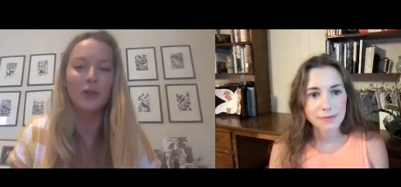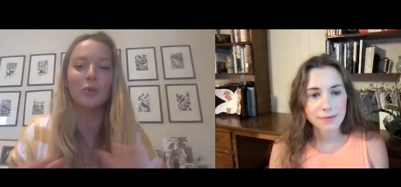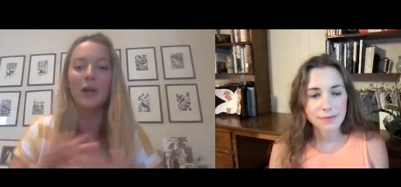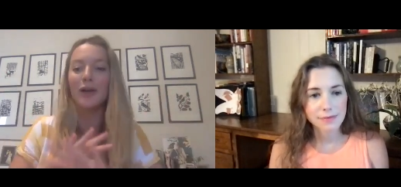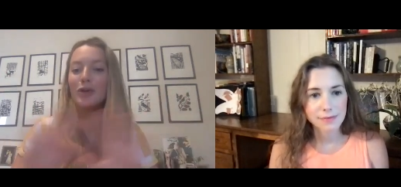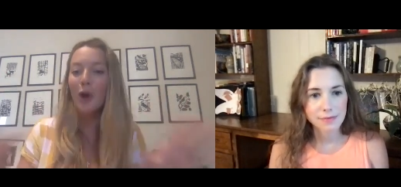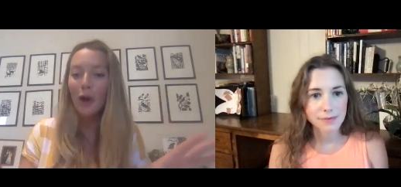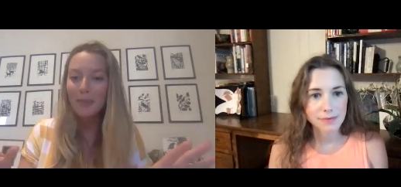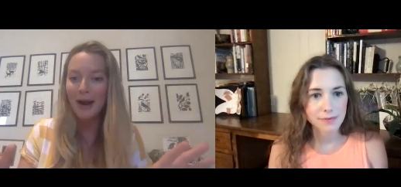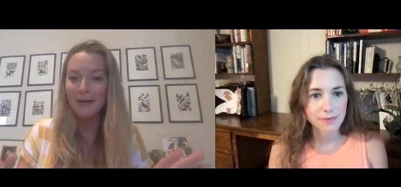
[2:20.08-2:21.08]
Speaker 1: which we are not
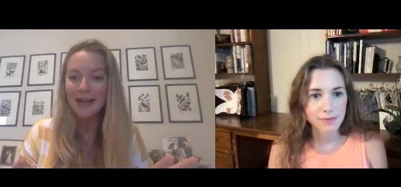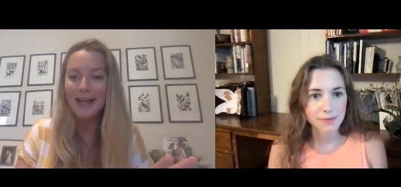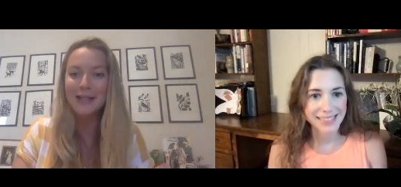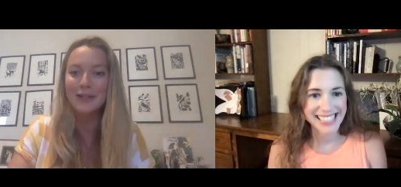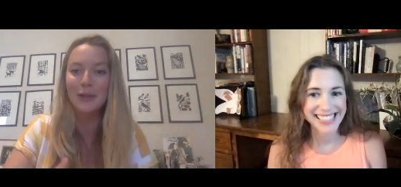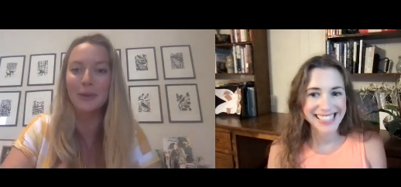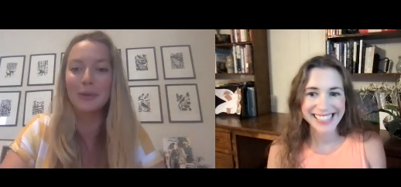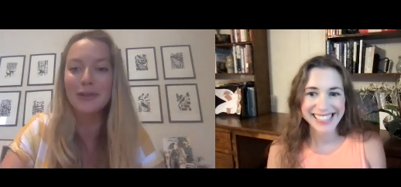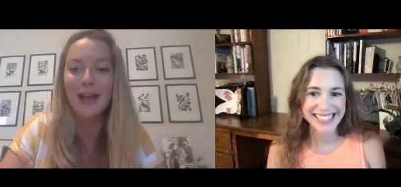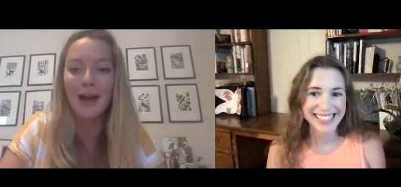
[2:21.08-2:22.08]
about here at
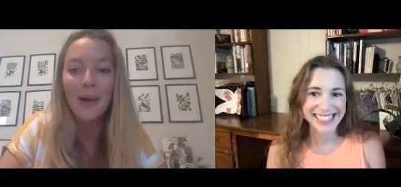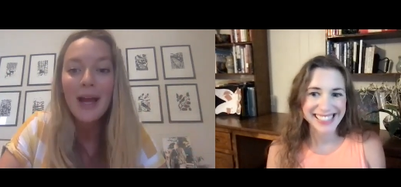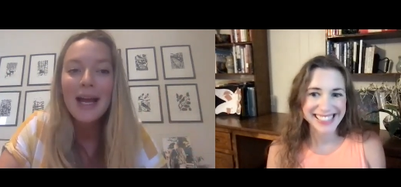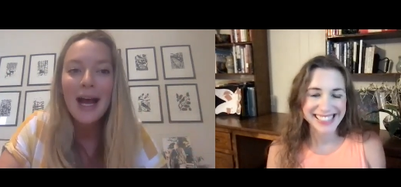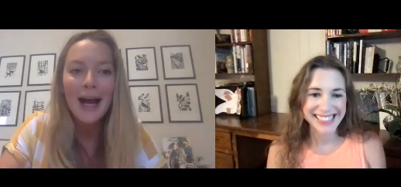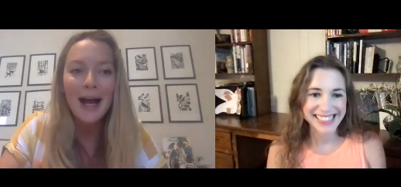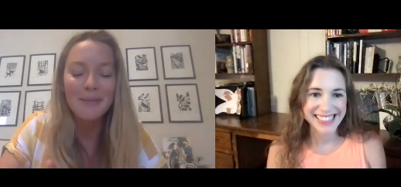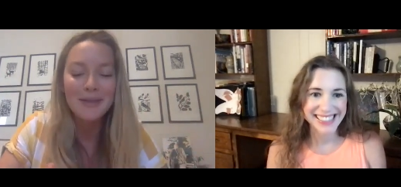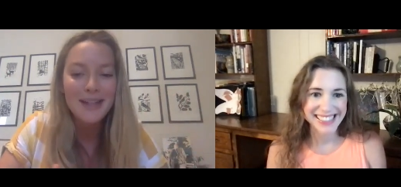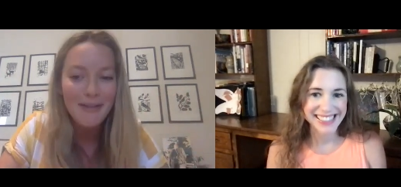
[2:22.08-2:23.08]
all so
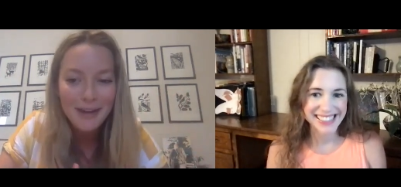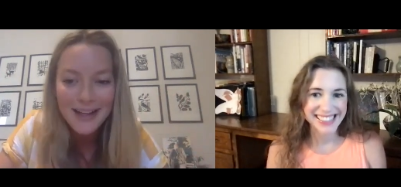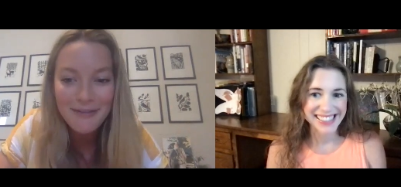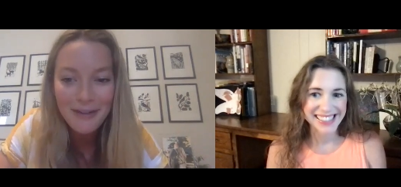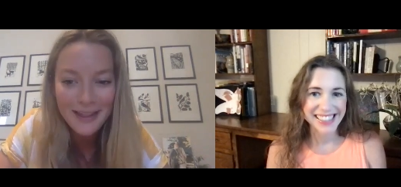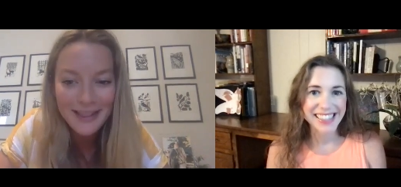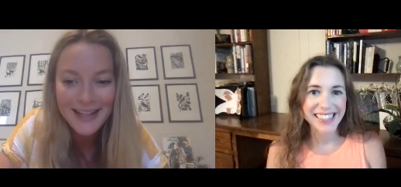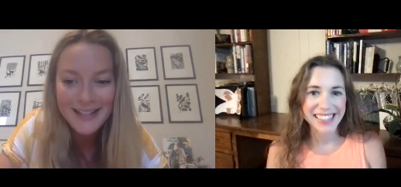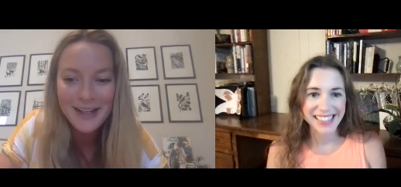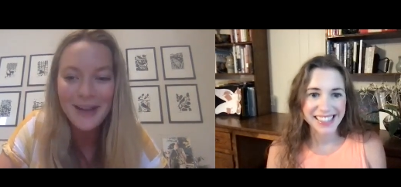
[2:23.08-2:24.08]
um, definitely fun
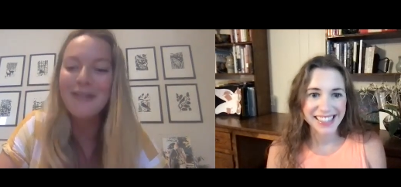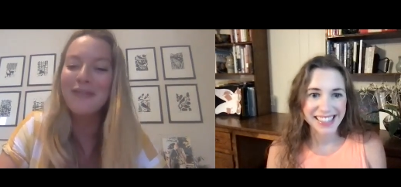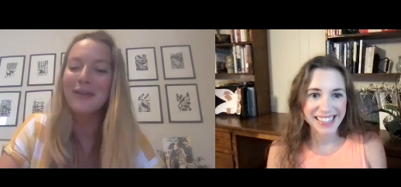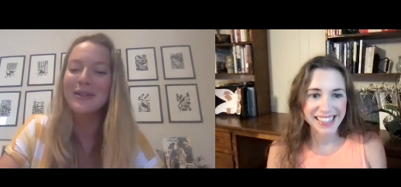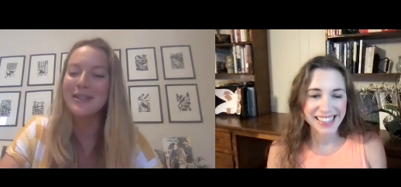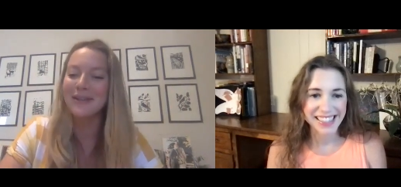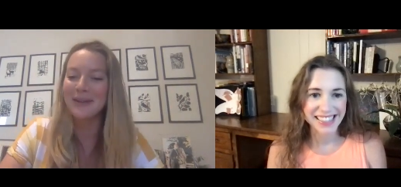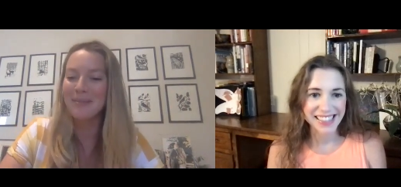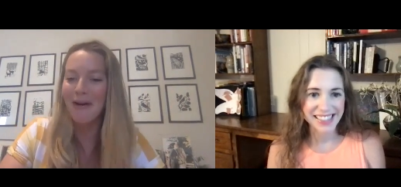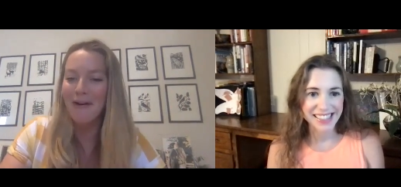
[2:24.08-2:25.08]
things to look forward to on
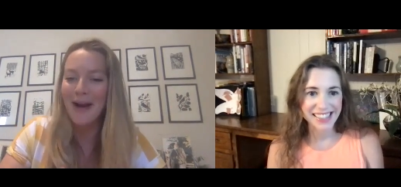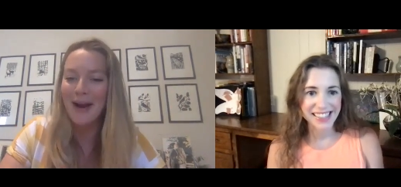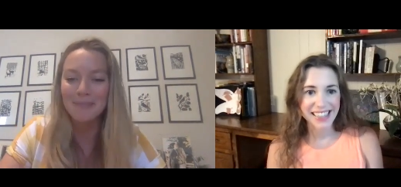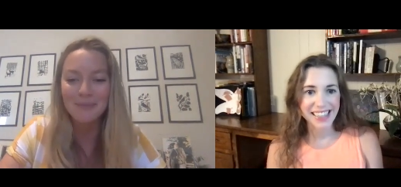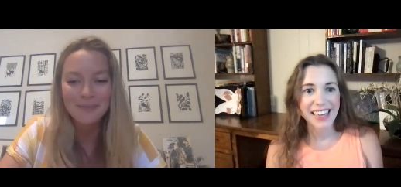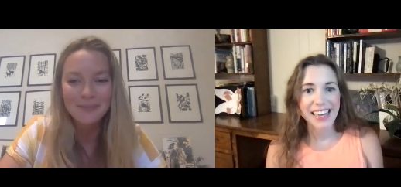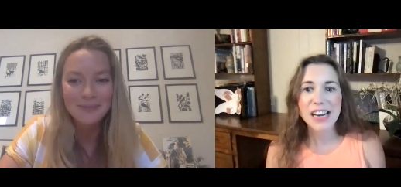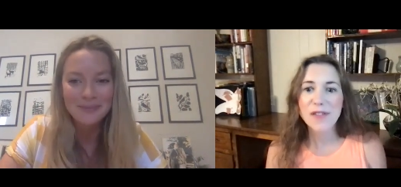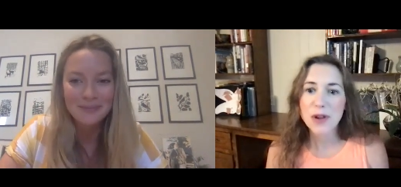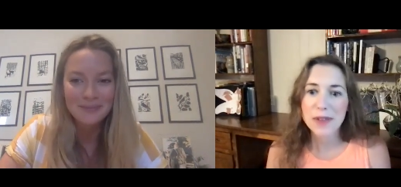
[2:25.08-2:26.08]
the program
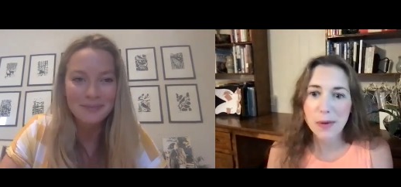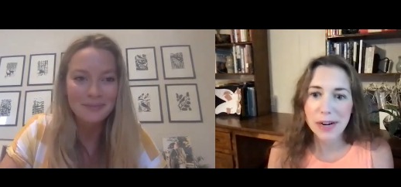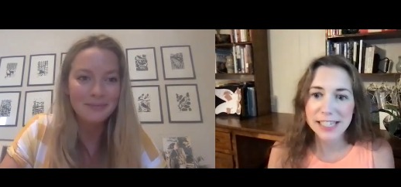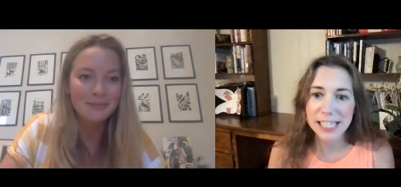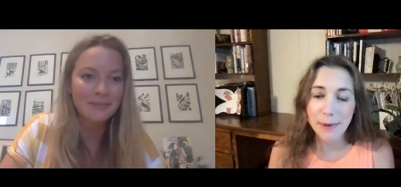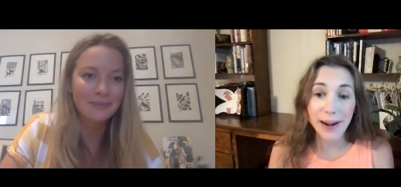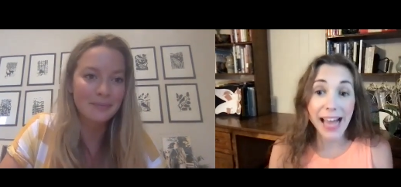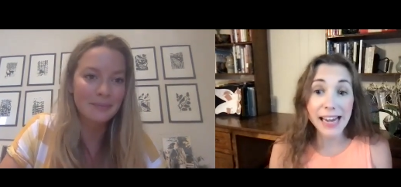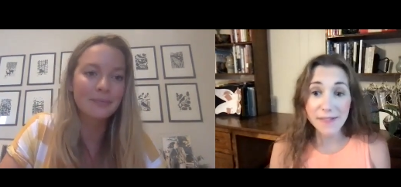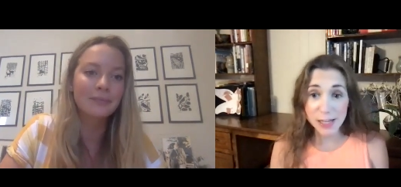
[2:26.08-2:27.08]
Speaker 2: and if you have any questions about
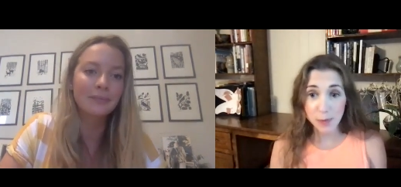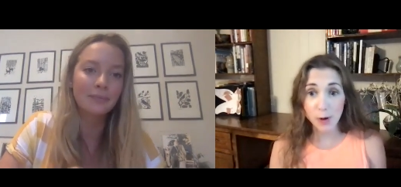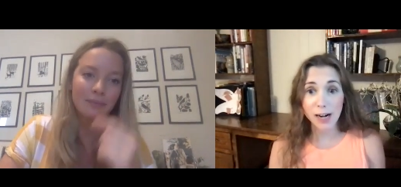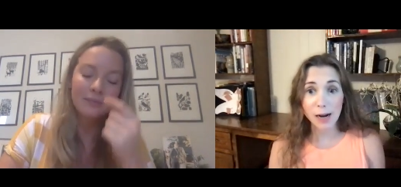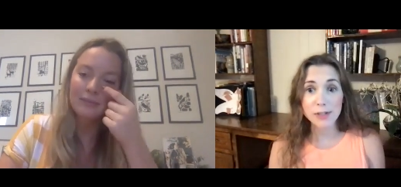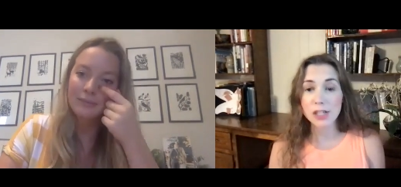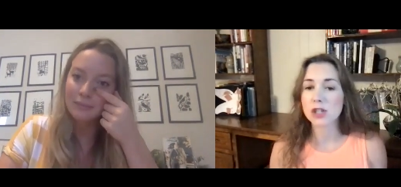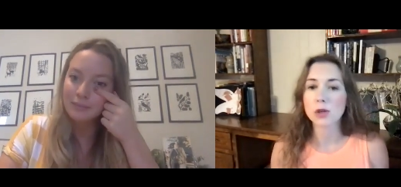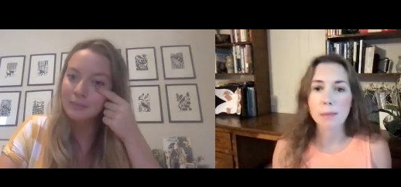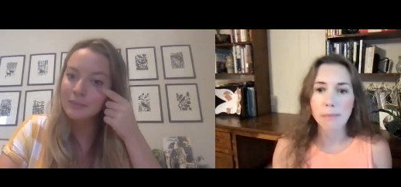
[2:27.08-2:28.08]
any of these programs,
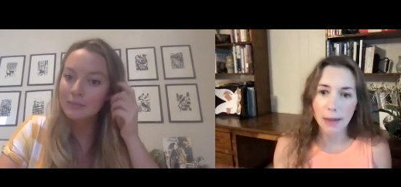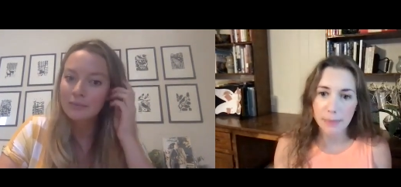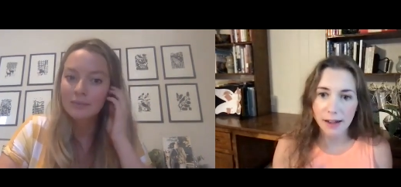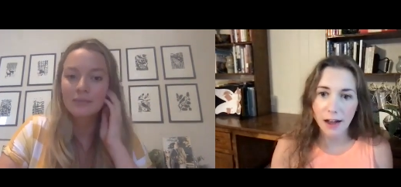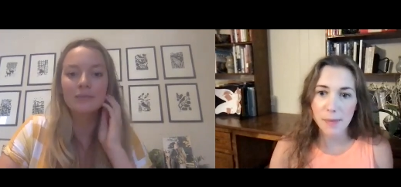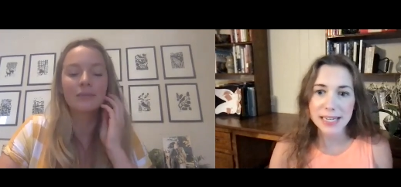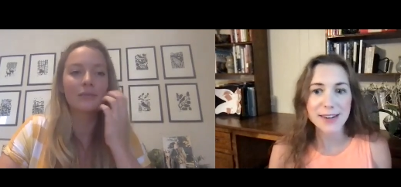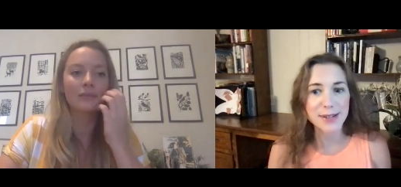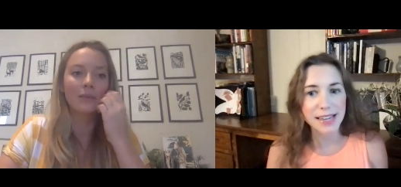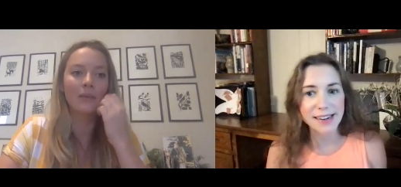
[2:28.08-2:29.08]
just you can pop a comment
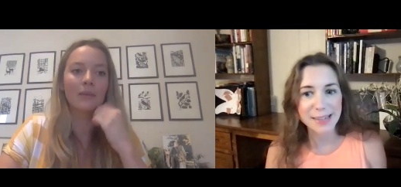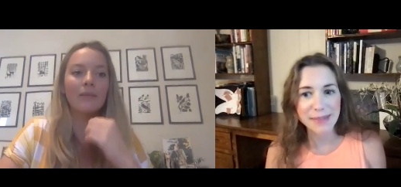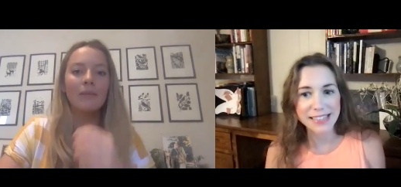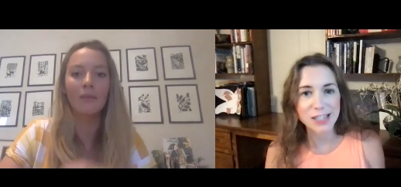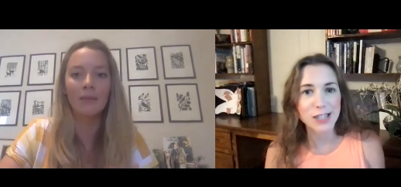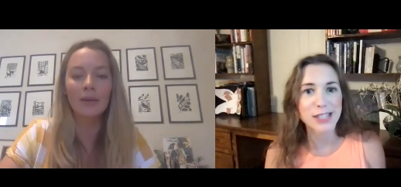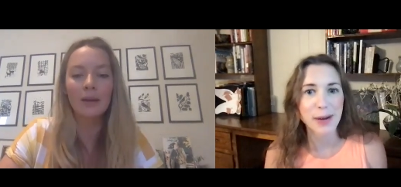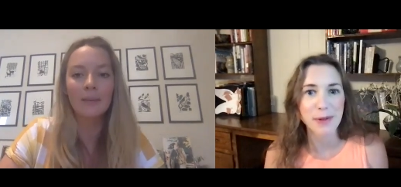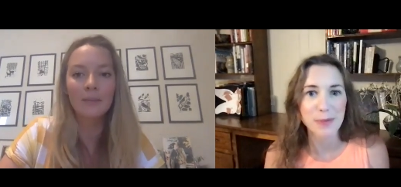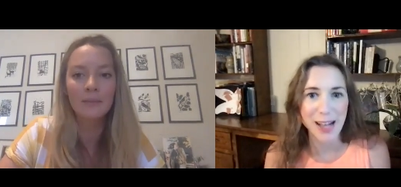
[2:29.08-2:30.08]
in or send us a message and
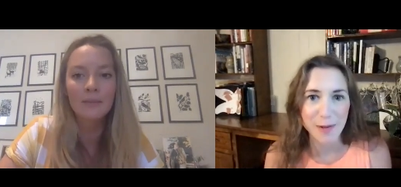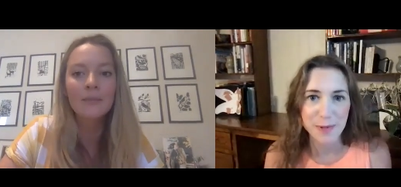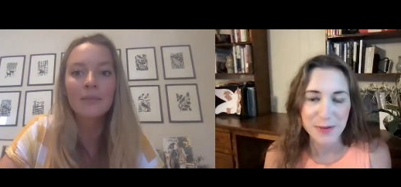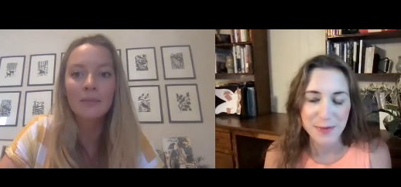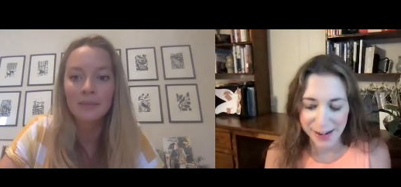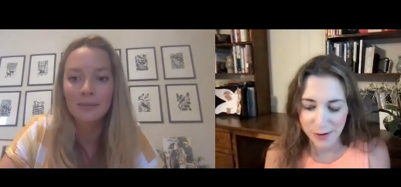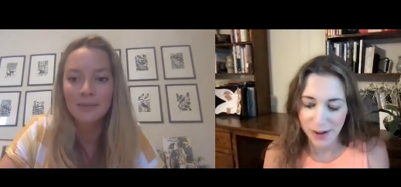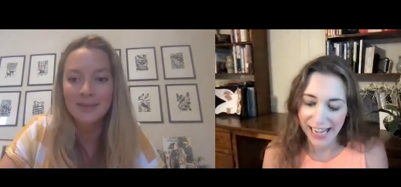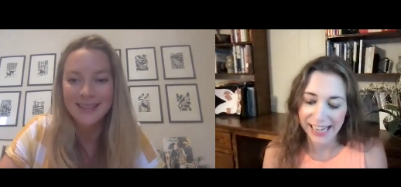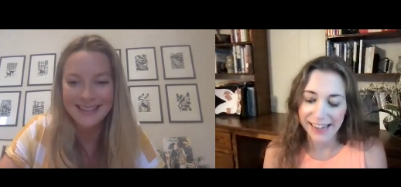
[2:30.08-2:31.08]
someone will help you right
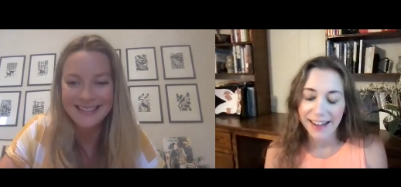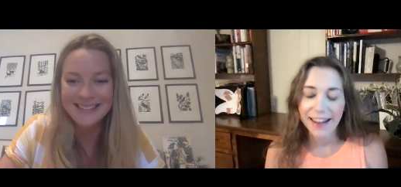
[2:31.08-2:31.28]
away.